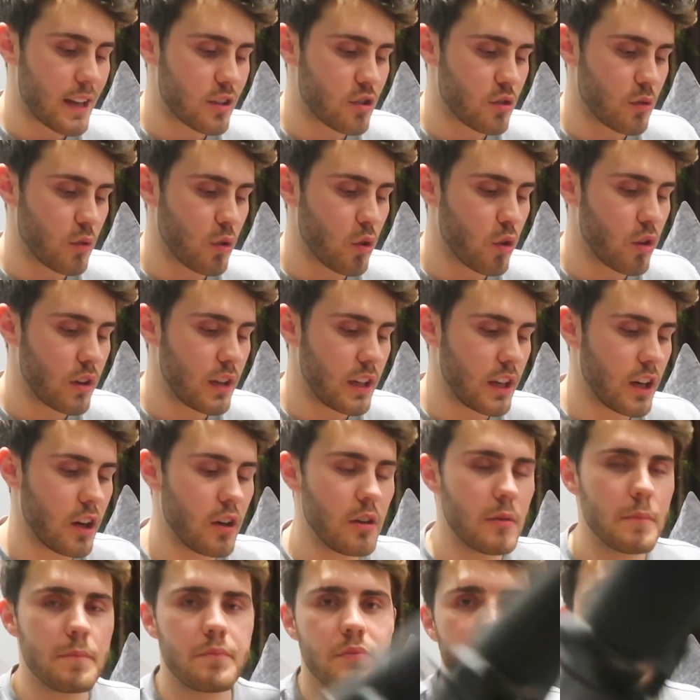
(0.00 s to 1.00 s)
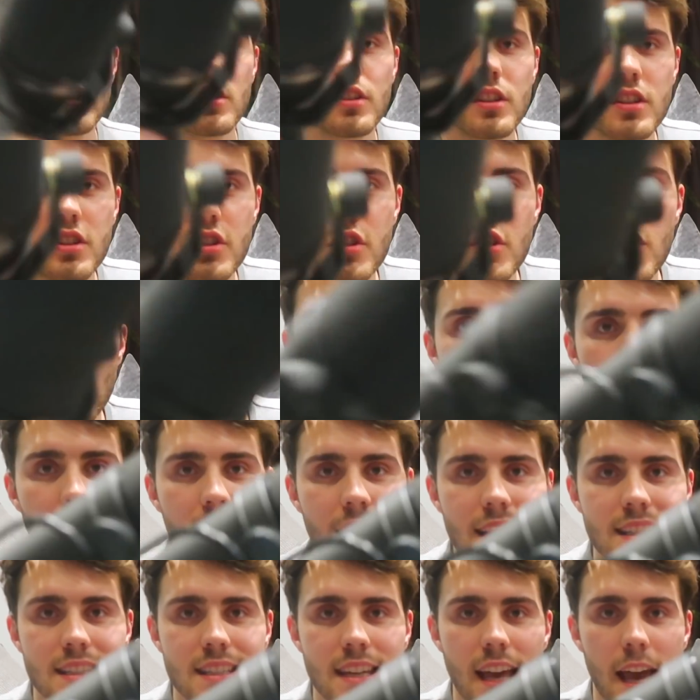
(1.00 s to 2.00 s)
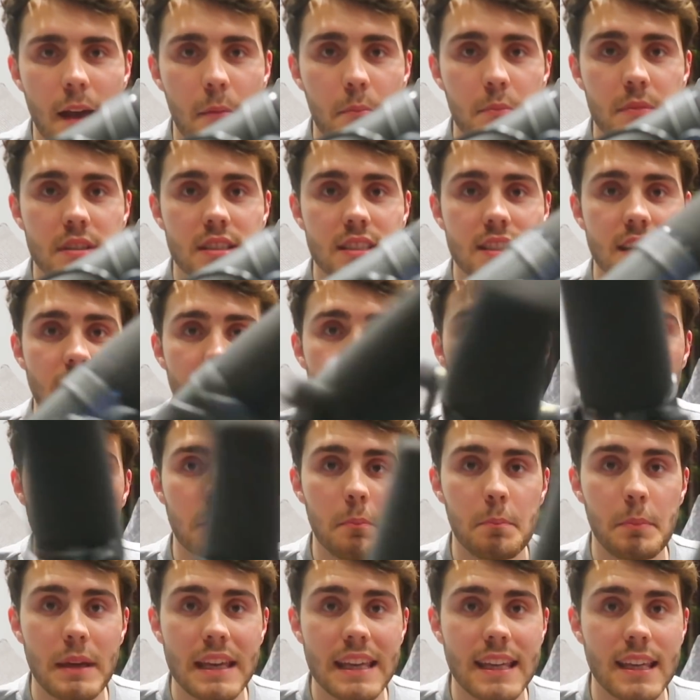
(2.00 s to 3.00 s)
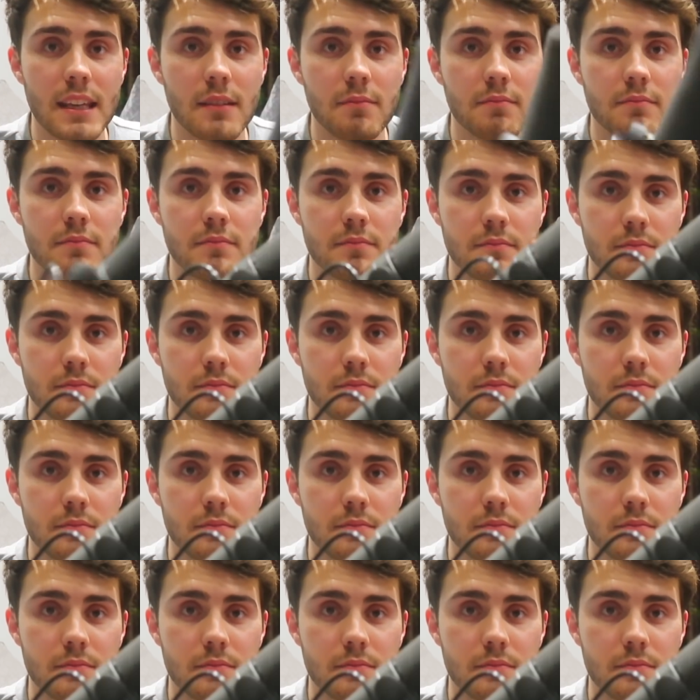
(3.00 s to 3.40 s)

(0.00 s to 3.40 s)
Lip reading: actual audio on the Shure SM7B.